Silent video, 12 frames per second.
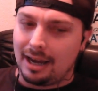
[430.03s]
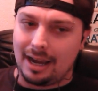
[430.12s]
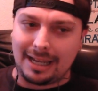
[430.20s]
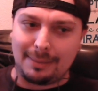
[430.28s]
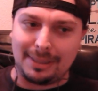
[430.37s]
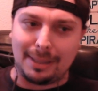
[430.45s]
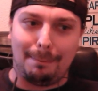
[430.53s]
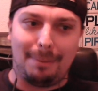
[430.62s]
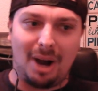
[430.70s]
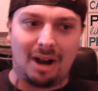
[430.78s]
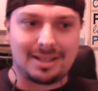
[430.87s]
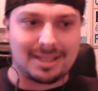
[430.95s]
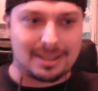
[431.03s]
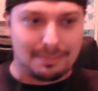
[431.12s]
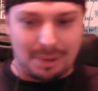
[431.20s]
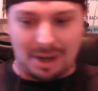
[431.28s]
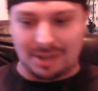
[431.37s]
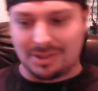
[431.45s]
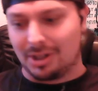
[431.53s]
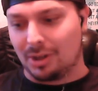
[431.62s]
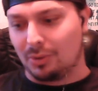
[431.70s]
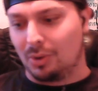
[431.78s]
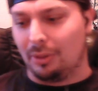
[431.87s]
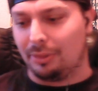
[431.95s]
Give me the Bucks. The Bucks are going
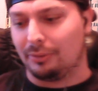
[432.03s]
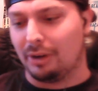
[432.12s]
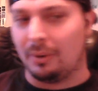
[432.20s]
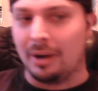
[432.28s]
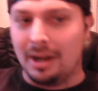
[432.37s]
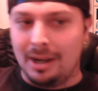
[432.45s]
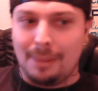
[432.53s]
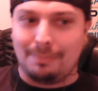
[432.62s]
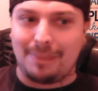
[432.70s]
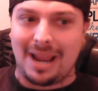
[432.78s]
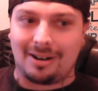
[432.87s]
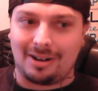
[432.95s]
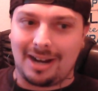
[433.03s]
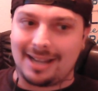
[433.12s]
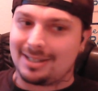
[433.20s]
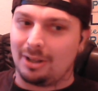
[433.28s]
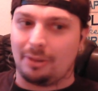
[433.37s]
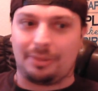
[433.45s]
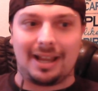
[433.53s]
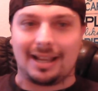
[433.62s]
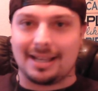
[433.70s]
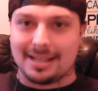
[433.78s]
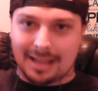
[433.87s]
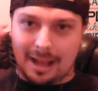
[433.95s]
to roll through. Baker, I still think,
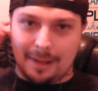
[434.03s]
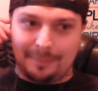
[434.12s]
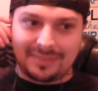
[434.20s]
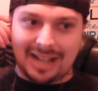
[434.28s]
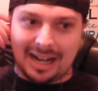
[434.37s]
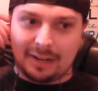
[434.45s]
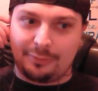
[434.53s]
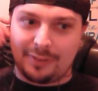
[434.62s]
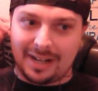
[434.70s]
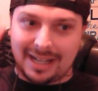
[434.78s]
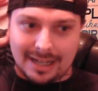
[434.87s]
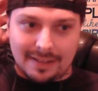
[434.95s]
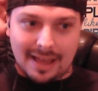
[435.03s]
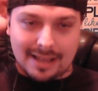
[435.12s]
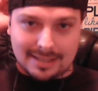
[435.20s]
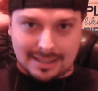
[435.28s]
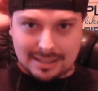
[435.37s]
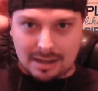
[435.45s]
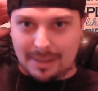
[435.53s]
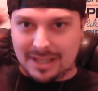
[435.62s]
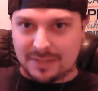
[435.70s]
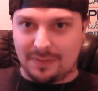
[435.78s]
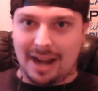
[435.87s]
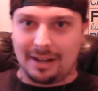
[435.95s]
is kind of fitting into that system.
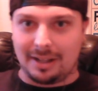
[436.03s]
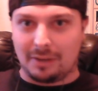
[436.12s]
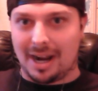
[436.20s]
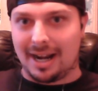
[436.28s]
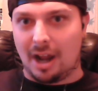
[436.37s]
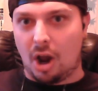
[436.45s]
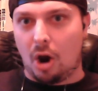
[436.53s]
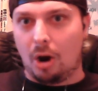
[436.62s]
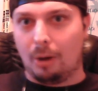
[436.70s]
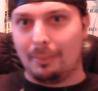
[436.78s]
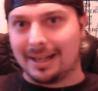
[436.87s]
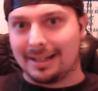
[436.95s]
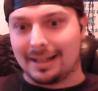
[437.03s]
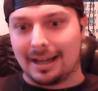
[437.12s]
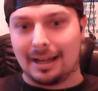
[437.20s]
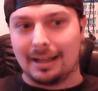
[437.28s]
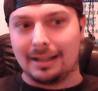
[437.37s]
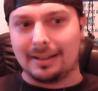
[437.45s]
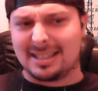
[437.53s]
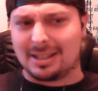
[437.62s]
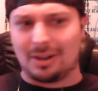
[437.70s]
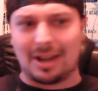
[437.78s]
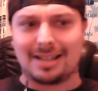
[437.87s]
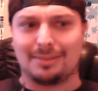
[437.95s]
He's finally right at home, and they
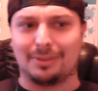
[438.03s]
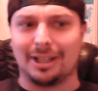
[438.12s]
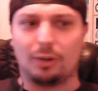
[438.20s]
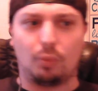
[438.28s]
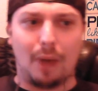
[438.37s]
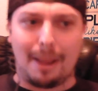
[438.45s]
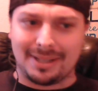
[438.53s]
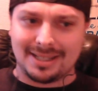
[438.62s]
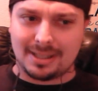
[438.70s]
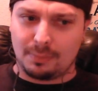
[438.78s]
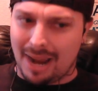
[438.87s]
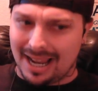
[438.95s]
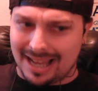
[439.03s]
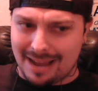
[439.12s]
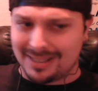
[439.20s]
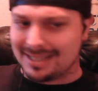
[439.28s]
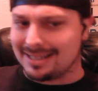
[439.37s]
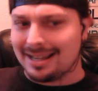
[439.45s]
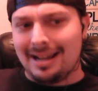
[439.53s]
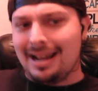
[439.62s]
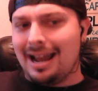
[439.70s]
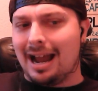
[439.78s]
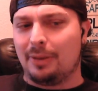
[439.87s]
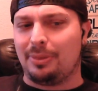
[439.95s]
still got some really good weapons in Mike Evans.
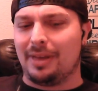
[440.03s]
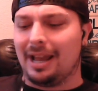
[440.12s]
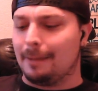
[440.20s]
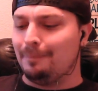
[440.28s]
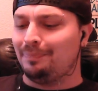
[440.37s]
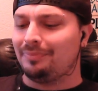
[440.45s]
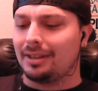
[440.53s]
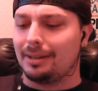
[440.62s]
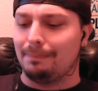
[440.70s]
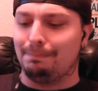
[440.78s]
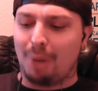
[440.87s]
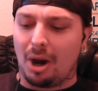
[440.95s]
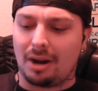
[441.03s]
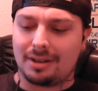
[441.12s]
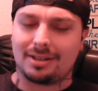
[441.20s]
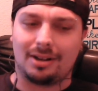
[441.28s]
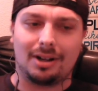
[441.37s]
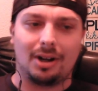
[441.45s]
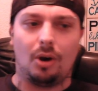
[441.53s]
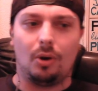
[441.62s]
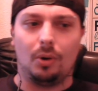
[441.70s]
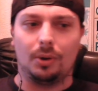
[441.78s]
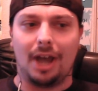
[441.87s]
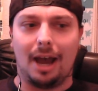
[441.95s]
I think the Bucks are going to
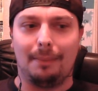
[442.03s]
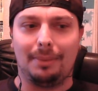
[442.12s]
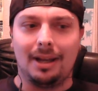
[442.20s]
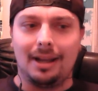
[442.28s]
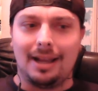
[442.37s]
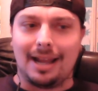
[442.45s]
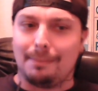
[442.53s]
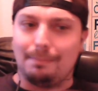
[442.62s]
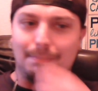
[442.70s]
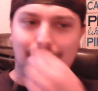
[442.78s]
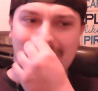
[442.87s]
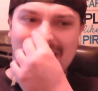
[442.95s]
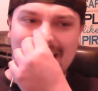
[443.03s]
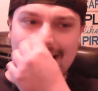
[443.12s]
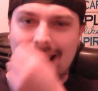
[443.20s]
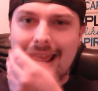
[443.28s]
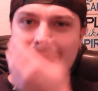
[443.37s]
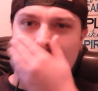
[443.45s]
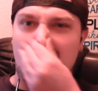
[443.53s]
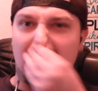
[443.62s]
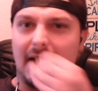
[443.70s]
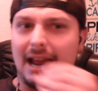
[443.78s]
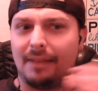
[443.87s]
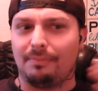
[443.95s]
hold up and beat
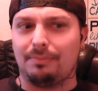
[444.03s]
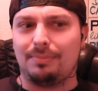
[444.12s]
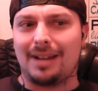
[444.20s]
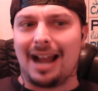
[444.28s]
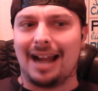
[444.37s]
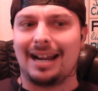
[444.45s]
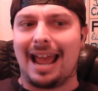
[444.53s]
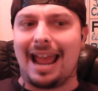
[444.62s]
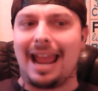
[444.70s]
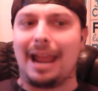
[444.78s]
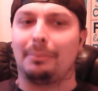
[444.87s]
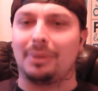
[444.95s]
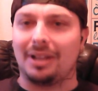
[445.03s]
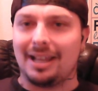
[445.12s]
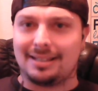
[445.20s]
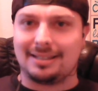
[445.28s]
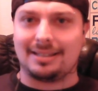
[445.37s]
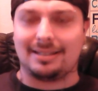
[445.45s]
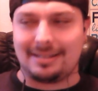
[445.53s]
a kind of aimless